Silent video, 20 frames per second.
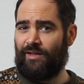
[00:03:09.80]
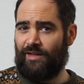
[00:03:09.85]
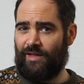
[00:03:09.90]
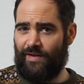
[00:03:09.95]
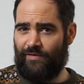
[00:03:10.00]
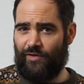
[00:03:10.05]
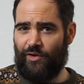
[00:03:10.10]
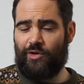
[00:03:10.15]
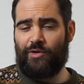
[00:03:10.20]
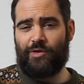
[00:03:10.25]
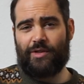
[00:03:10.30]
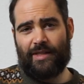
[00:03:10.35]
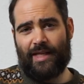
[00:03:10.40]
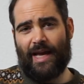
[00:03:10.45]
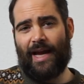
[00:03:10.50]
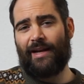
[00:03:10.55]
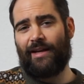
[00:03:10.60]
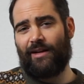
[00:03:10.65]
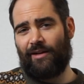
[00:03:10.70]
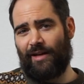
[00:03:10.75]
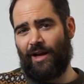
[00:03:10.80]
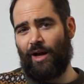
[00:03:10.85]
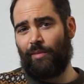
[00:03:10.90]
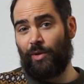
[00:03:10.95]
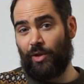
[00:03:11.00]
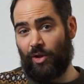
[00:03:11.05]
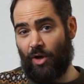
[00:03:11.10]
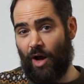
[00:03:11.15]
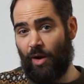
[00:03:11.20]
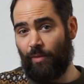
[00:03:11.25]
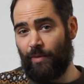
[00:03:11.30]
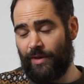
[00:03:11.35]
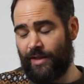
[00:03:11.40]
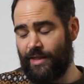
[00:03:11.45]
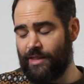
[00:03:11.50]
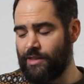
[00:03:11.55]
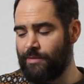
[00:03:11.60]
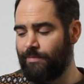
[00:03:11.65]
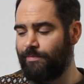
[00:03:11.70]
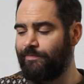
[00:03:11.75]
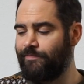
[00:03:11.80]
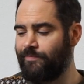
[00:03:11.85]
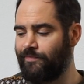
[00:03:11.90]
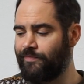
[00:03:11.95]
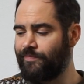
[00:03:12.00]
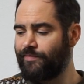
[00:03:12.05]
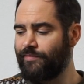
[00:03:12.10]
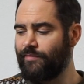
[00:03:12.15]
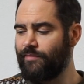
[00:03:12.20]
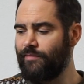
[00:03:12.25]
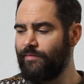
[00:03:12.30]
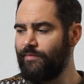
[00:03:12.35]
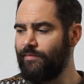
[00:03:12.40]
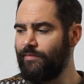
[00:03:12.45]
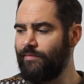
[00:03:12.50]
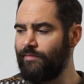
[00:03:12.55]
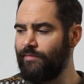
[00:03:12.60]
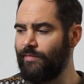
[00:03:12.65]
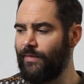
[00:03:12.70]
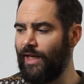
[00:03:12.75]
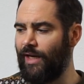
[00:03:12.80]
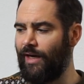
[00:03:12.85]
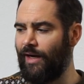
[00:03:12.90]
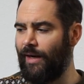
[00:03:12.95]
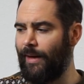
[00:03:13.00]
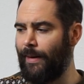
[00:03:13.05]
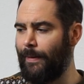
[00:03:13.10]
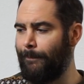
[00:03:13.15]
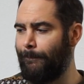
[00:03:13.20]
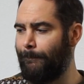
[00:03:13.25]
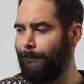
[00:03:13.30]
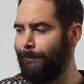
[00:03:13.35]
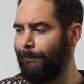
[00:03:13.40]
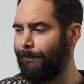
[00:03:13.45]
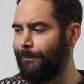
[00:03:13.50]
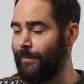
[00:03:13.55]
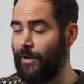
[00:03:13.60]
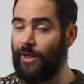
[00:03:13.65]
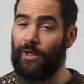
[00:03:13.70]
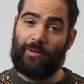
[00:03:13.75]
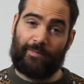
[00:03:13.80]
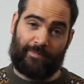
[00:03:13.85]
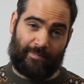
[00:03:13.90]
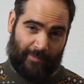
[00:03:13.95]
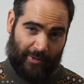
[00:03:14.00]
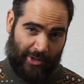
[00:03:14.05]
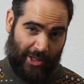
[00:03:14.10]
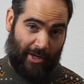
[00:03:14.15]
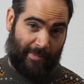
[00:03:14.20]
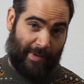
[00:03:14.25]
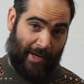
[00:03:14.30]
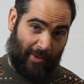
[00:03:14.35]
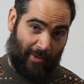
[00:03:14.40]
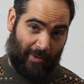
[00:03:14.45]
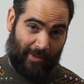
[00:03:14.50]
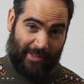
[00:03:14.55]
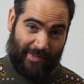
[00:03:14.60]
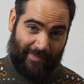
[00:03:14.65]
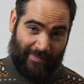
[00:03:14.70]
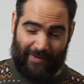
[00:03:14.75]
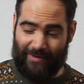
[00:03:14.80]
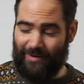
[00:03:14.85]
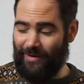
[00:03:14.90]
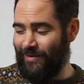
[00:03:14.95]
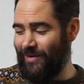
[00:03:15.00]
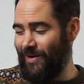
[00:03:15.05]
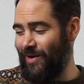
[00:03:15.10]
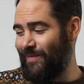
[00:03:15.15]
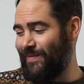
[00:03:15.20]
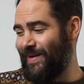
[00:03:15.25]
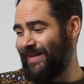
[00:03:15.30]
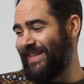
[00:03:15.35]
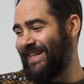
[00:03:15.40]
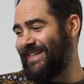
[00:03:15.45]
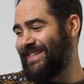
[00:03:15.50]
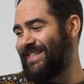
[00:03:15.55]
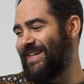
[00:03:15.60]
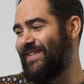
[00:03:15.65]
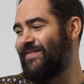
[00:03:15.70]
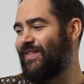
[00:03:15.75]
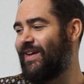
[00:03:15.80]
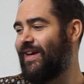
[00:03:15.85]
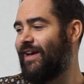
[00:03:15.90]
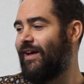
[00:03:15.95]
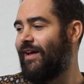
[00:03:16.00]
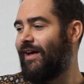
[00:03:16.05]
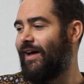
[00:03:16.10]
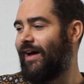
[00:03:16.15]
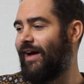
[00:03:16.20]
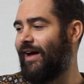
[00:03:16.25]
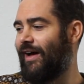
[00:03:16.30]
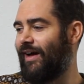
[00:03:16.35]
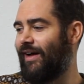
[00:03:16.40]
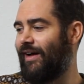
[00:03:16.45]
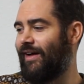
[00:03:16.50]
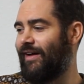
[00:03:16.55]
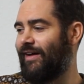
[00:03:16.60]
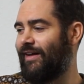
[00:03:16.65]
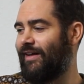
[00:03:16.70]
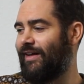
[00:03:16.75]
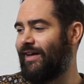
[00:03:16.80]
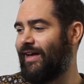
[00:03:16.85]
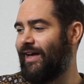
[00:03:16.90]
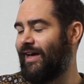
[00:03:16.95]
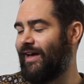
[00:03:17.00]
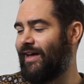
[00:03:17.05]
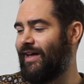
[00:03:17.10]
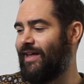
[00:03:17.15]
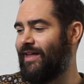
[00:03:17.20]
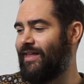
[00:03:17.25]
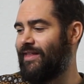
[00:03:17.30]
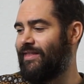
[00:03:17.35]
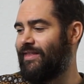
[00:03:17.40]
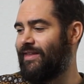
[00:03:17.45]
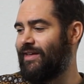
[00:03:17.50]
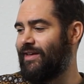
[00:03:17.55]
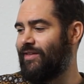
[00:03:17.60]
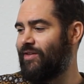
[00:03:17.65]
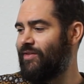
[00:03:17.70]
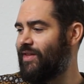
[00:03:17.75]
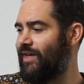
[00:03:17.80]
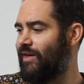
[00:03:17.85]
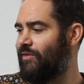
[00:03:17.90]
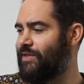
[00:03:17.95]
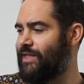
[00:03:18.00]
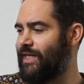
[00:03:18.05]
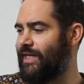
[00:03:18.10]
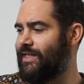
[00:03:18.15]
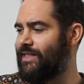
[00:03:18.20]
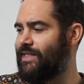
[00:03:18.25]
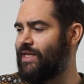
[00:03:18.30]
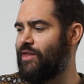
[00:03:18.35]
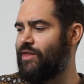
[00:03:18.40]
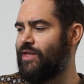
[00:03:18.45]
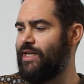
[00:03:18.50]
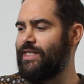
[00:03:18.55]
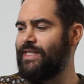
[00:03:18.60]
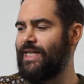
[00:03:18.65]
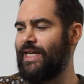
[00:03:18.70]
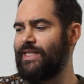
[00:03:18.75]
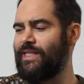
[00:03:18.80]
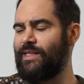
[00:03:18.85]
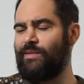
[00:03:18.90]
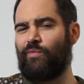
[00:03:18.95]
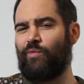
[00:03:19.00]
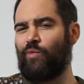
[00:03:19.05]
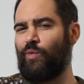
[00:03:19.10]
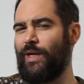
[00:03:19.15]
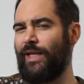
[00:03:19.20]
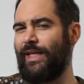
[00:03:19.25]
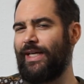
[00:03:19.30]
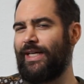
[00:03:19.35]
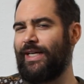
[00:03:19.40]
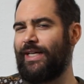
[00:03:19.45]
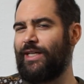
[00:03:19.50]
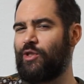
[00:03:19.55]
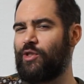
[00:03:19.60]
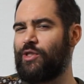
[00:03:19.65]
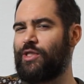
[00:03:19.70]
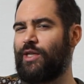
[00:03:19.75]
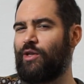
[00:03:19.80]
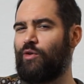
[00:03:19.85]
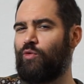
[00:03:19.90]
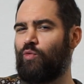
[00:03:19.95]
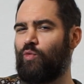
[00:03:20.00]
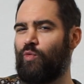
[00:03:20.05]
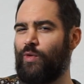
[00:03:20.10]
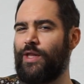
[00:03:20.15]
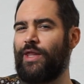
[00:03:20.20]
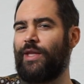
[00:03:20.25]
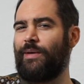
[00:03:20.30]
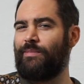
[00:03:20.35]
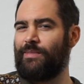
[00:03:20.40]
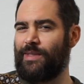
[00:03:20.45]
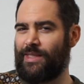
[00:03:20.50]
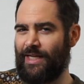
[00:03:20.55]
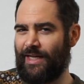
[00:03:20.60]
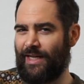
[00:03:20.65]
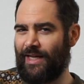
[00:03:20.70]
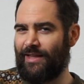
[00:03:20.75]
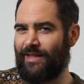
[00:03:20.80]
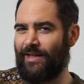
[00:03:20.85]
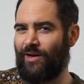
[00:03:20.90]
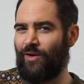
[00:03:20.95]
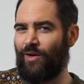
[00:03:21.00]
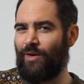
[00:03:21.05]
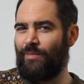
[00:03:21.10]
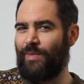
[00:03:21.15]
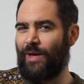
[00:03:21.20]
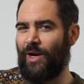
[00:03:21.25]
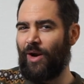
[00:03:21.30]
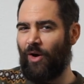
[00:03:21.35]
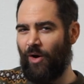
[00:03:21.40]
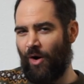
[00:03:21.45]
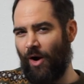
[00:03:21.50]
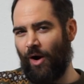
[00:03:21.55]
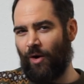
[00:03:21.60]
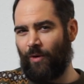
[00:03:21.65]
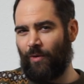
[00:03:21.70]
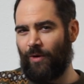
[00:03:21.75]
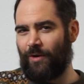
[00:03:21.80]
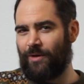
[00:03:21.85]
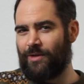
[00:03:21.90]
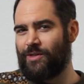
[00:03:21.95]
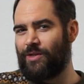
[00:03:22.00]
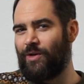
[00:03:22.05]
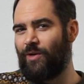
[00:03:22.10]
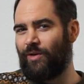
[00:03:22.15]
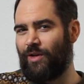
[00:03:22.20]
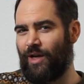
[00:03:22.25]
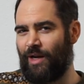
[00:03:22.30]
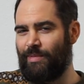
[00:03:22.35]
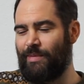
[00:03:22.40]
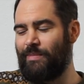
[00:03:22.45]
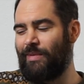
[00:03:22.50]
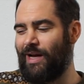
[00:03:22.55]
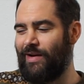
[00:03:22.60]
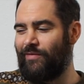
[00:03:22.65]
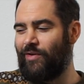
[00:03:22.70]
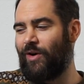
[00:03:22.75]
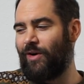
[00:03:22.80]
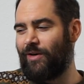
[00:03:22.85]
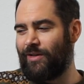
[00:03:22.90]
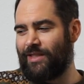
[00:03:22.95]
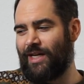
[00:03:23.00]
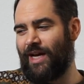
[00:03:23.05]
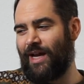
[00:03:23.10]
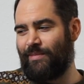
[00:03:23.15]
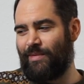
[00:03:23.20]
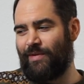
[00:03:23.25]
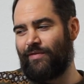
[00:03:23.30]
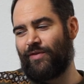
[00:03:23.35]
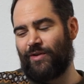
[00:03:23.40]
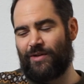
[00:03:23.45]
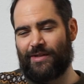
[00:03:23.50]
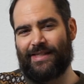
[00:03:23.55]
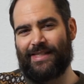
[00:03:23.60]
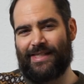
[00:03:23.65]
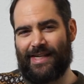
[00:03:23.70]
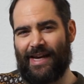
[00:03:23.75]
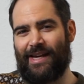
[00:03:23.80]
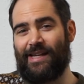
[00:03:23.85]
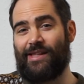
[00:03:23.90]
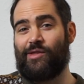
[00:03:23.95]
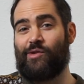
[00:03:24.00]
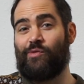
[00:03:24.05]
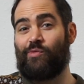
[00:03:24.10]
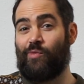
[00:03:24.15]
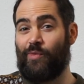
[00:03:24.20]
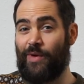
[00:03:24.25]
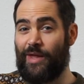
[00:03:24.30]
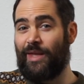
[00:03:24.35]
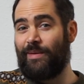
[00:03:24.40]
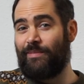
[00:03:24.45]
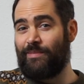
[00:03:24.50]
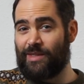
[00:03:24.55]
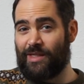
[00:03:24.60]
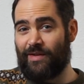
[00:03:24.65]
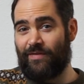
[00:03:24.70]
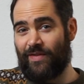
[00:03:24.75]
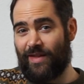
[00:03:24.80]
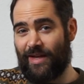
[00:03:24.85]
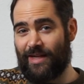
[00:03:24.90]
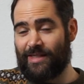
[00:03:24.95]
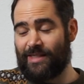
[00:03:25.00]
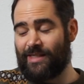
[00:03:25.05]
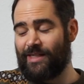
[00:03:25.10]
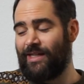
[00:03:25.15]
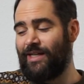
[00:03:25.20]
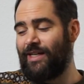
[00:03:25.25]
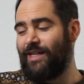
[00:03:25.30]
If you're used to that, it'll help a lot with this. Check out my course if you don't know about that stuff. The other thing I'll say is this has some really interesting rhythms in it that are a bit awkward. So a lot of people have a hard time at first getting the rhythms of this.